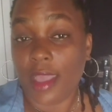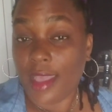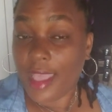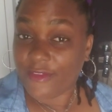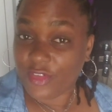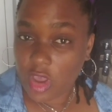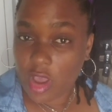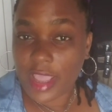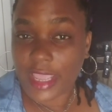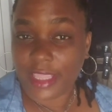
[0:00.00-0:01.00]
If you got
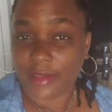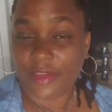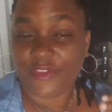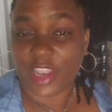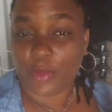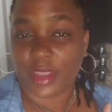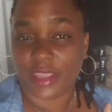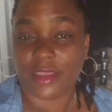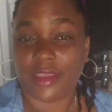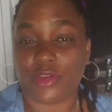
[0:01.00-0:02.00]
any, if any of
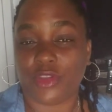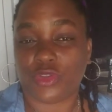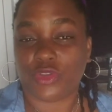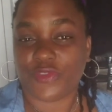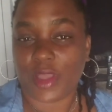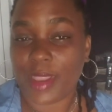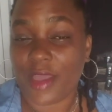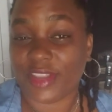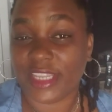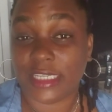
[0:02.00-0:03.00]
my YouTube family have
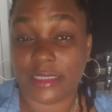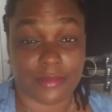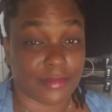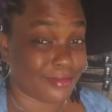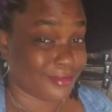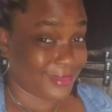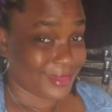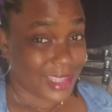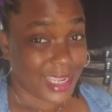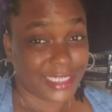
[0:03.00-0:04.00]
any
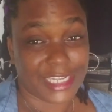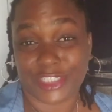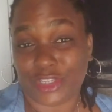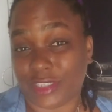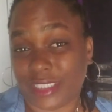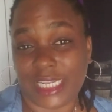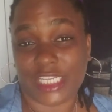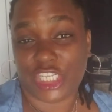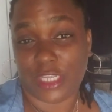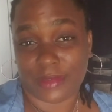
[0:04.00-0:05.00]
ideas or see any
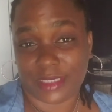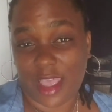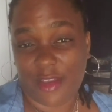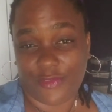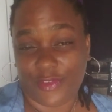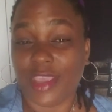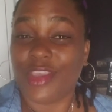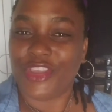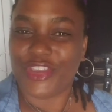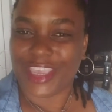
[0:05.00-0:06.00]
cheap stuff,
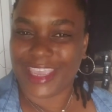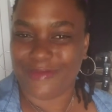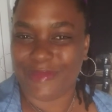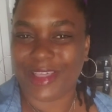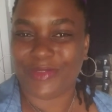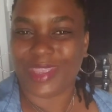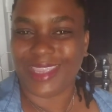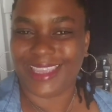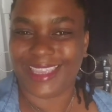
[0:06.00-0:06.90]
you can email me.